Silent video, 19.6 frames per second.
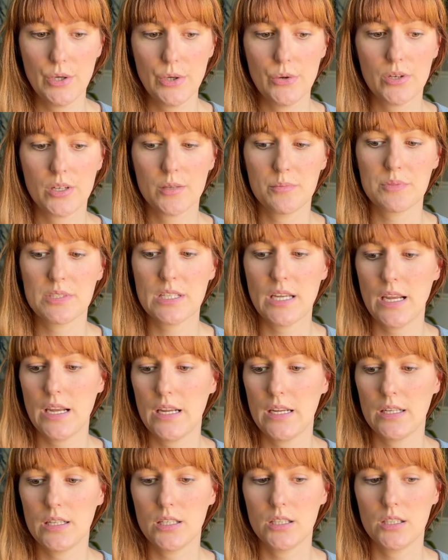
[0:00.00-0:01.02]
when I'm
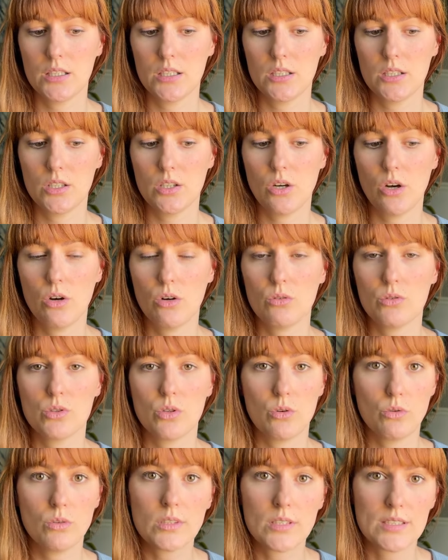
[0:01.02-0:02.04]
saying go
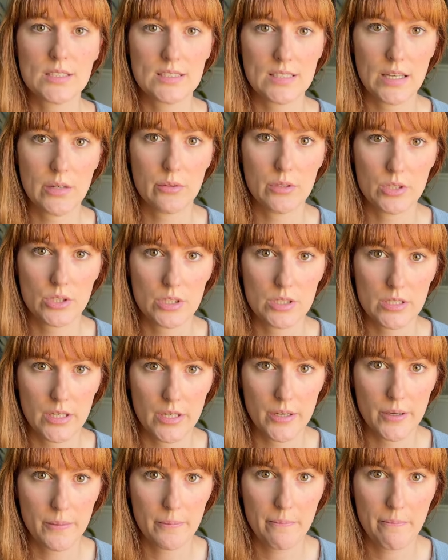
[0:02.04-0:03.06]
towards that which is
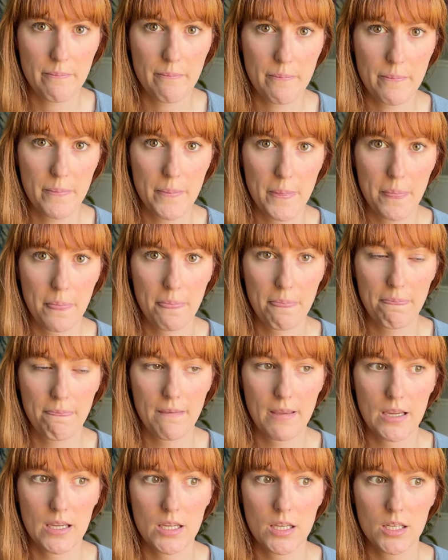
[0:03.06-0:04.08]
here.
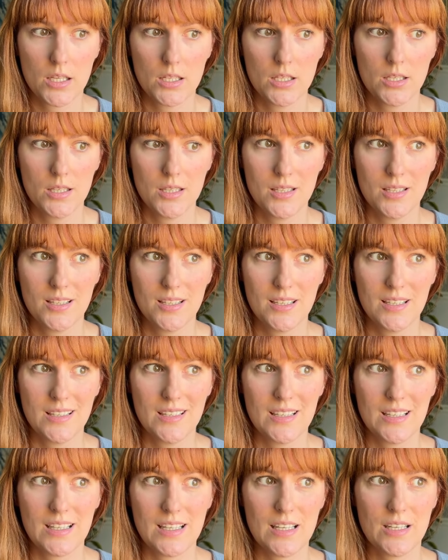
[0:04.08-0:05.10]
Like
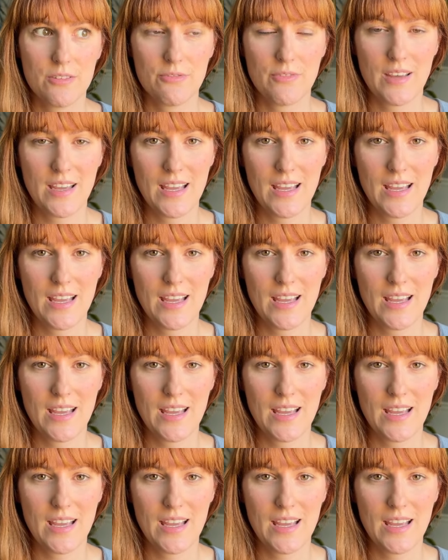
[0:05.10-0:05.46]
if